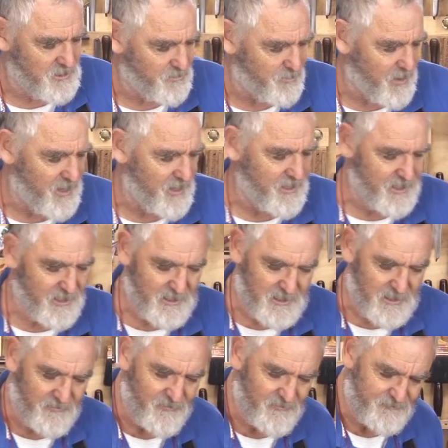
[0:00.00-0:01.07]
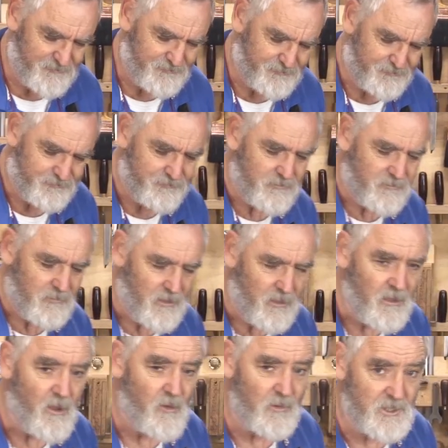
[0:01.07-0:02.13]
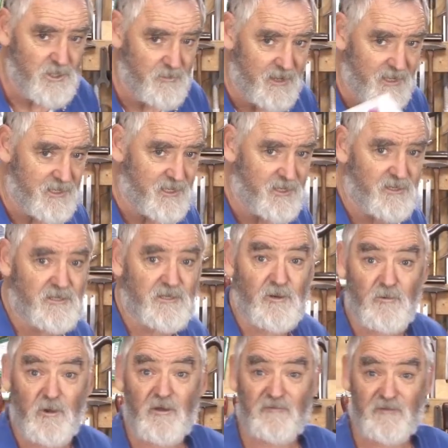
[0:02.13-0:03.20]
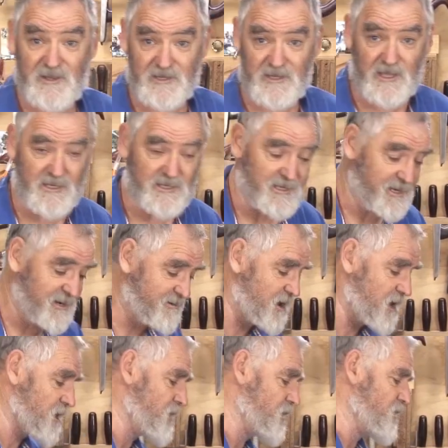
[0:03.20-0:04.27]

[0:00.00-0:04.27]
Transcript: a spray adhesive, which you're meant to use in a well-ventilated area.